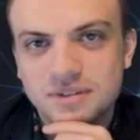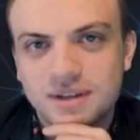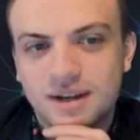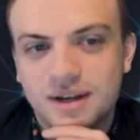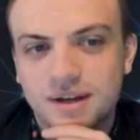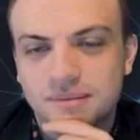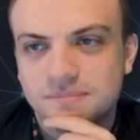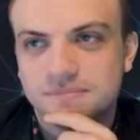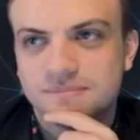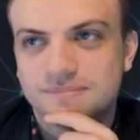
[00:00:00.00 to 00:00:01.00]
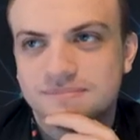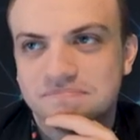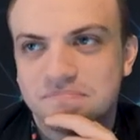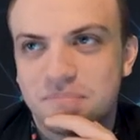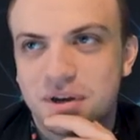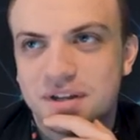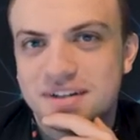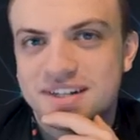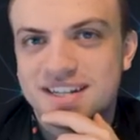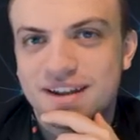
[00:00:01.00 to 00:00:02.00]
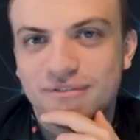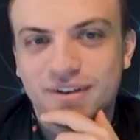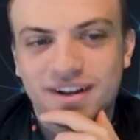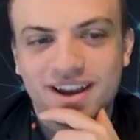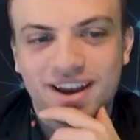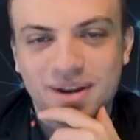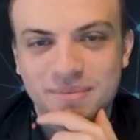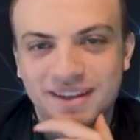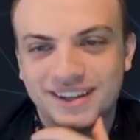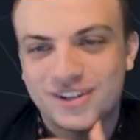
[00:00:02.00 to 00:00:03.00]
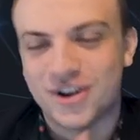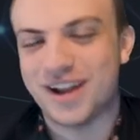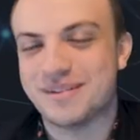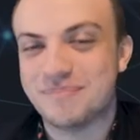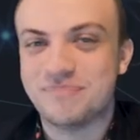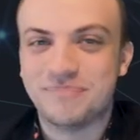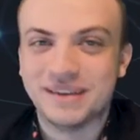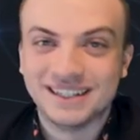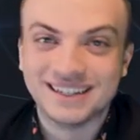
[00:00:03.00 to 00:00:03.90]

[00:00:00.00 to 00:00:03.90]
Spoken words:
But definitely not going to be trying to beat